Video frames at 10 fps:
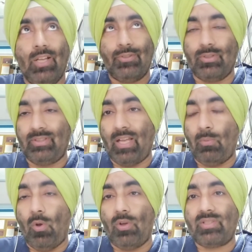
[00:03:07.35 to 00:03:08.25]
So there
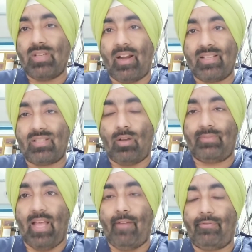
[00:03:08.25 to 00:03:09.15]
was a risk
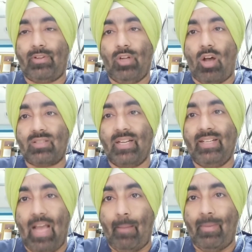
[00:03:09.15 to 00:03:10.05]
of theft, loss
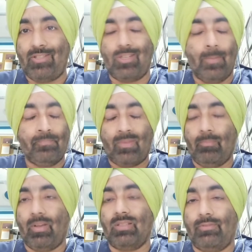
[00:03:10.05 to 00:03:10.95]
and damage
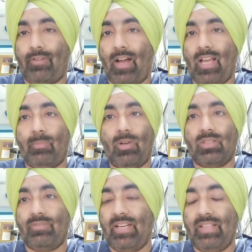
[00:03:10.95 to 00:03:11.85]
because of fire,
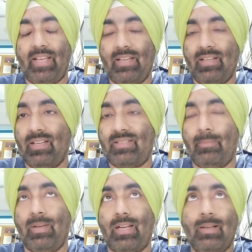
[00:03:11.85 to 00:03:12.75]
because of anything
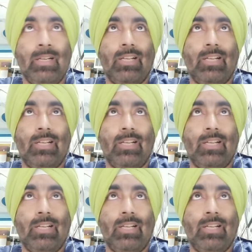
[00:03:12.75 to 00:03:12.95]
similar.